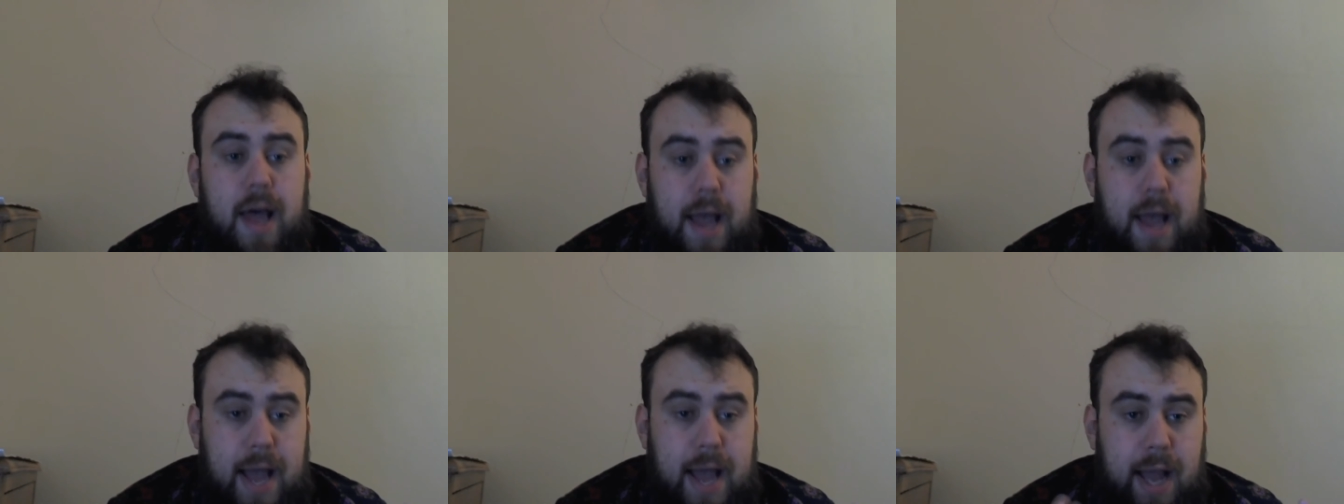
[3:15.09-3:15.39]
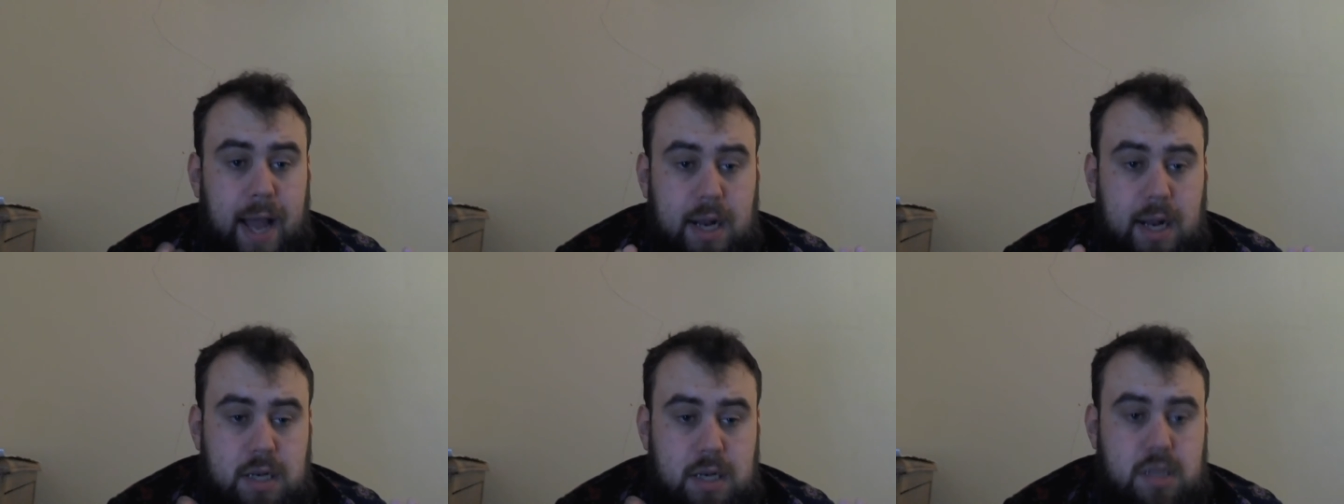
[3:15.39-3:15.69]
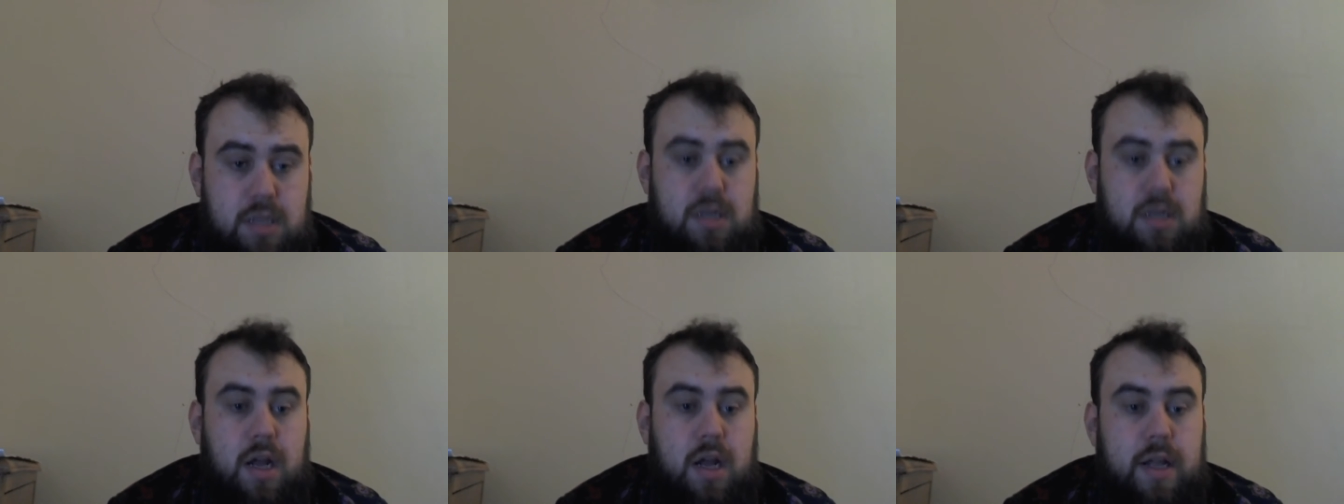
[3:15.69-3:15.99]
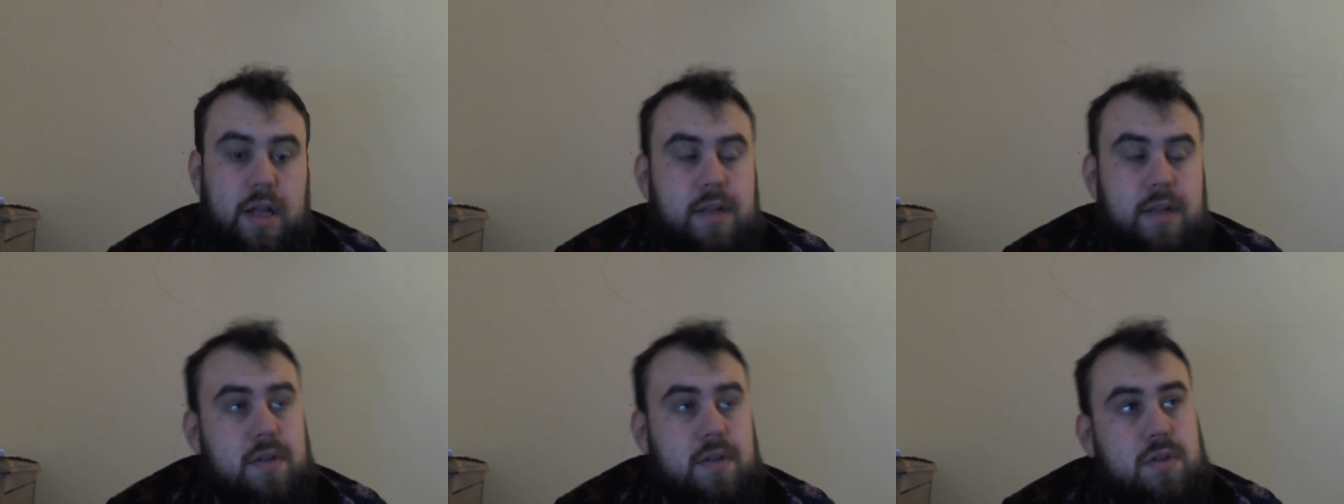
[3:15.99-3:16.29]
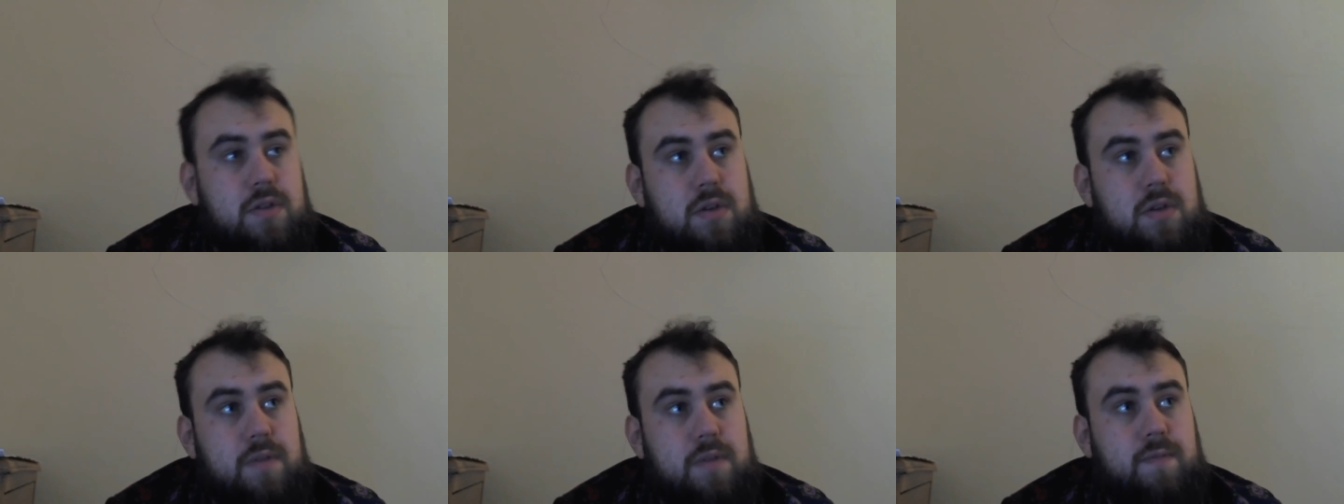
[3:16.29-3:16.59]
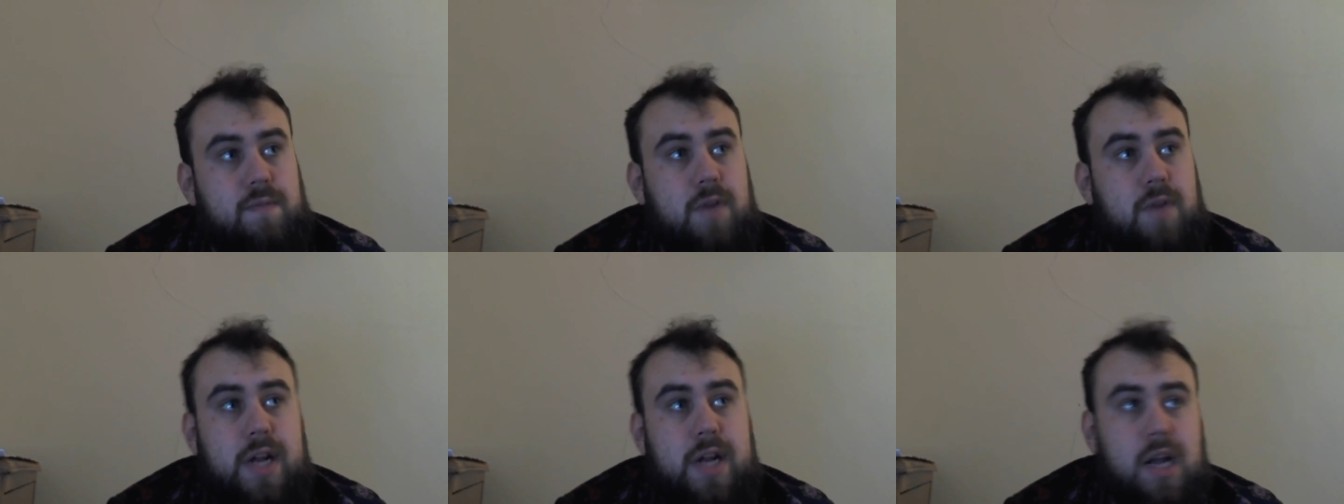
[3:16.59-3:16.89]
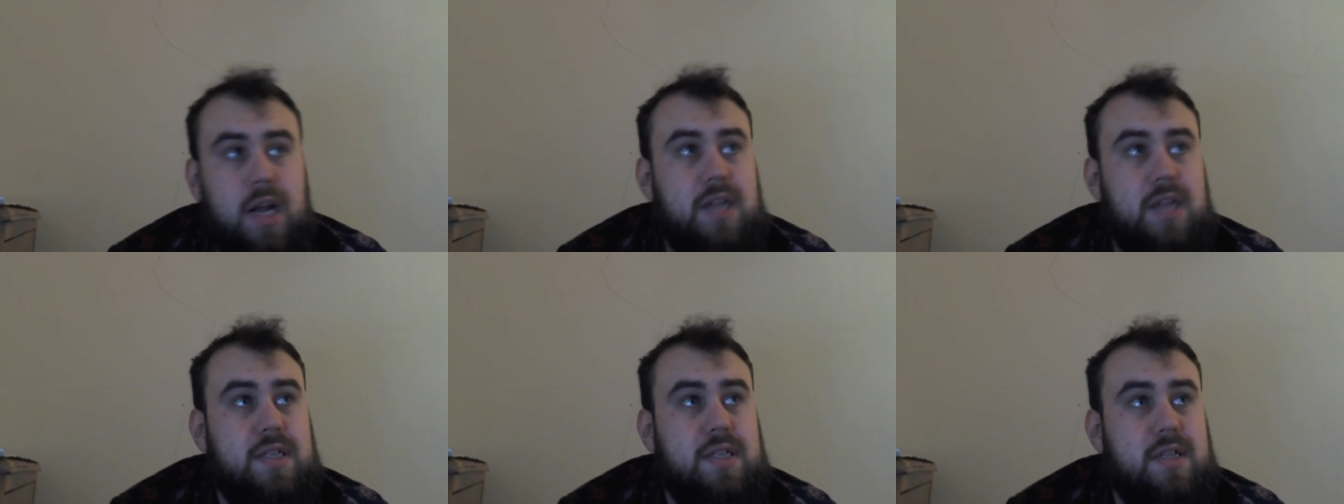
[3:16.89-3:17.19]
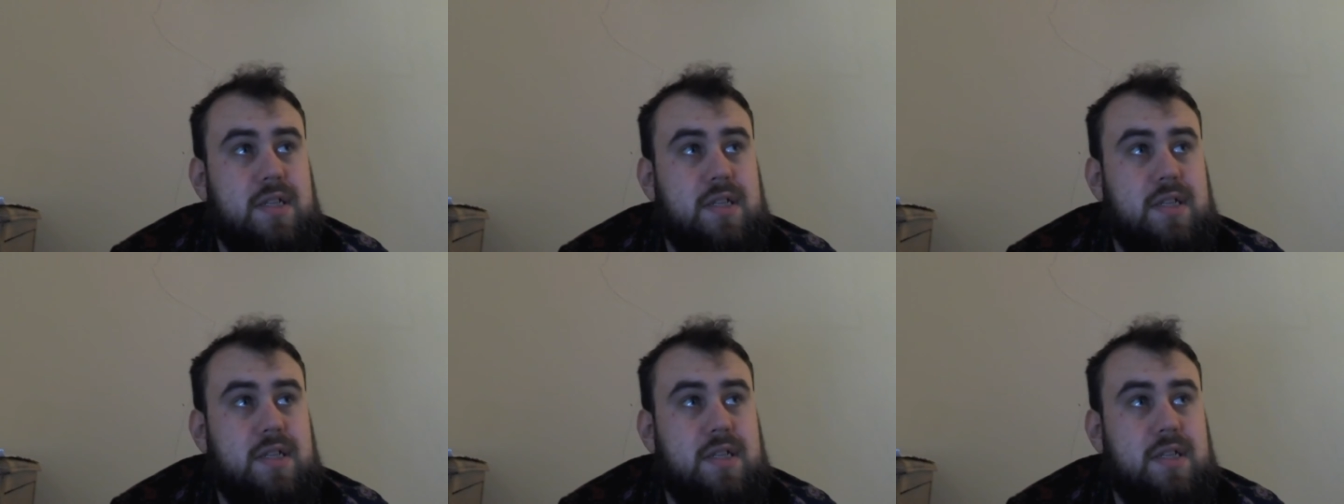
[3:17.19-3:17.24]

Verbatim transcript: and I sort of realised